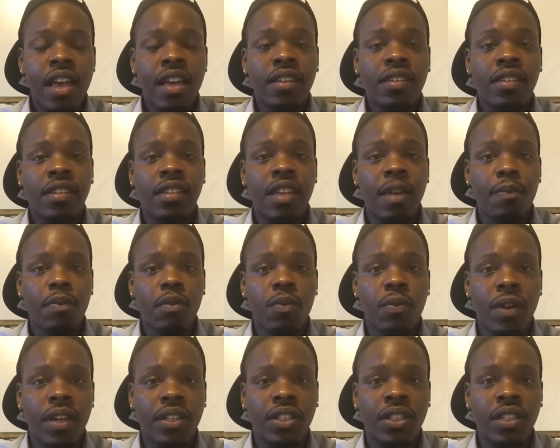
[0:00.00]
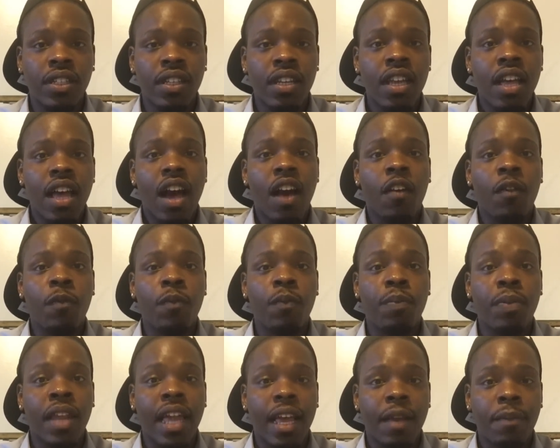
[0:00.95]
and separation of
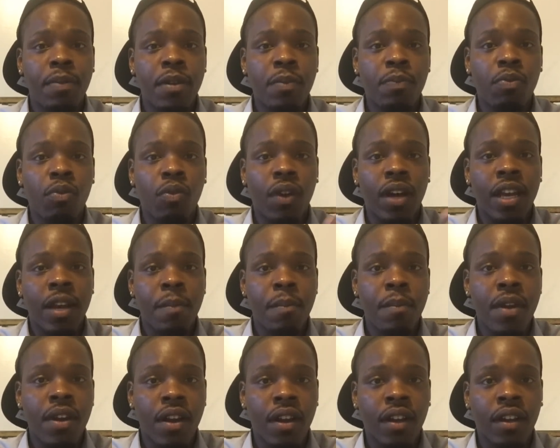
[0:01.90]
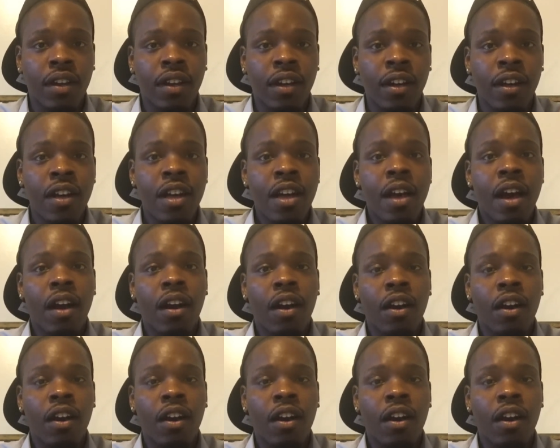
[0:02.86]
black people in America